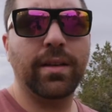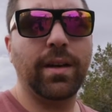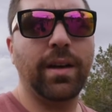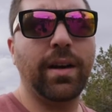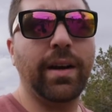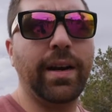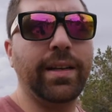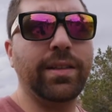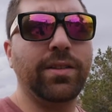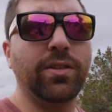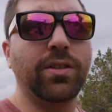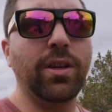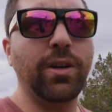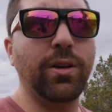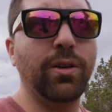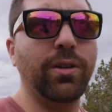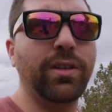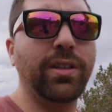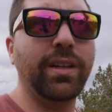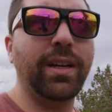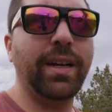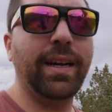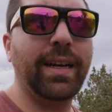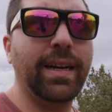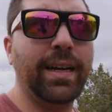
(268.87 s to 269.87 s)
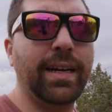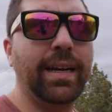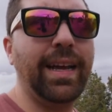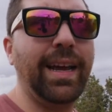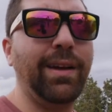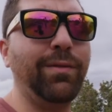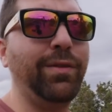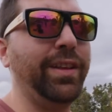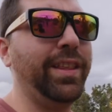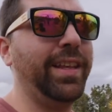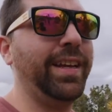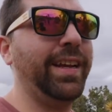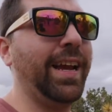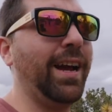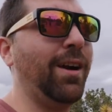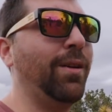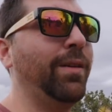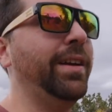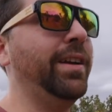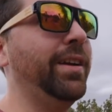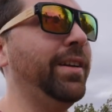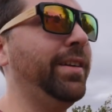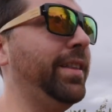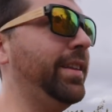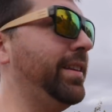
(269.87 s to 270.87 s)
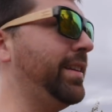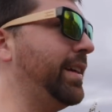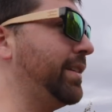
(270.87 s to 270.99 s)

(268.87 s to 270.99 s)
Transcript: All right, so uh, everything out here in the